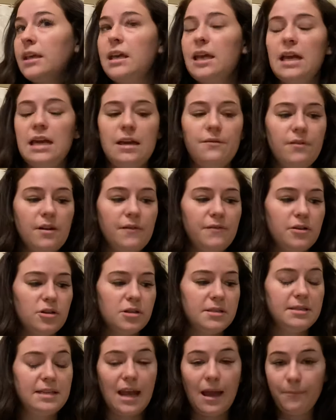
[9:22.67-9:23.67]
even if you
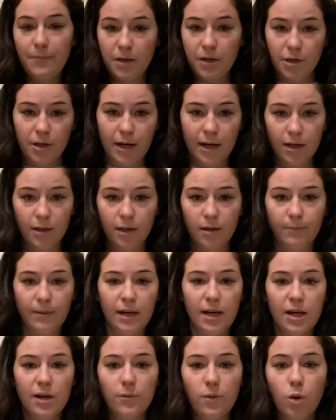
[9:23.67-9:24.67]
just dampen your hair a little
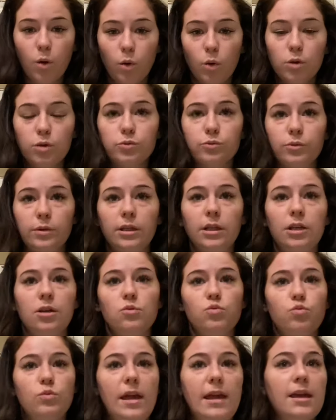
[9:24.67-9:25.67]
bit, it will hold a really
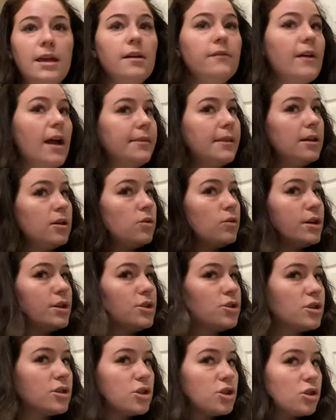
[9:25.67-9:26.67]
good wave. And then you can
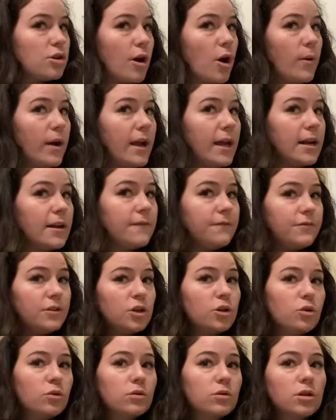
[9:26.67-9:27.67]
just throw in a
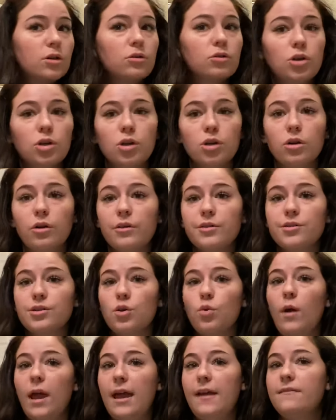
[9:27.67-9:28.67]
few little curls or
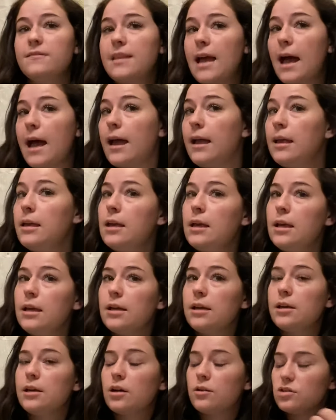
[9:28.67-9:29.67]
waves that
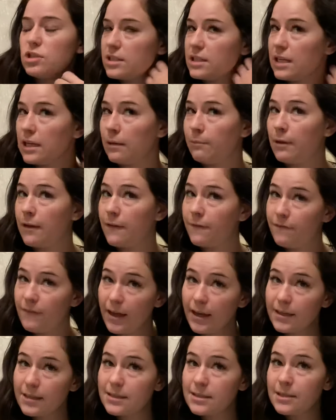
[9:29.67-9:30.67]
just need to be
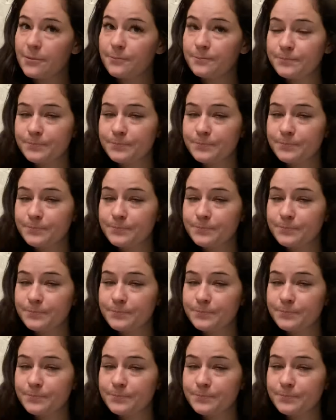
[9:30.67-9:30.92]
fixed.